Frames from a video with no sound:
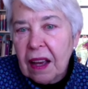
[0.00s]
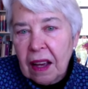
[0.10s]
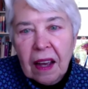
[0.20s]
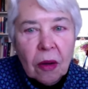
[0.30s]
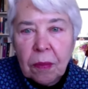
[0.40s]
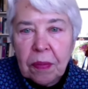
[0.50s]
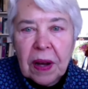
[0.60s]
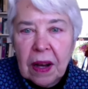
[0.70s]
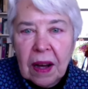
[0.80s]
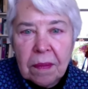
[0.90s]
help
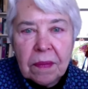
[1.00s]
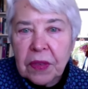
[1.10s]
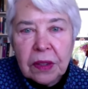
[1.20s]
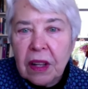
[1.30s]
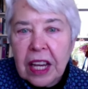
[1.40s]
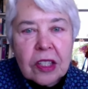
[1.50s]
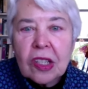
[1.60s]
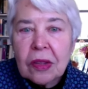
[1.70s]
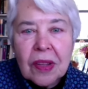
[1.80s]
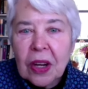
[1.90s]
um,
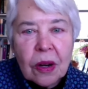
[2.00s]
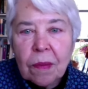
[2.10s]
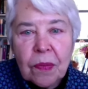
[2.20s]
lessen their,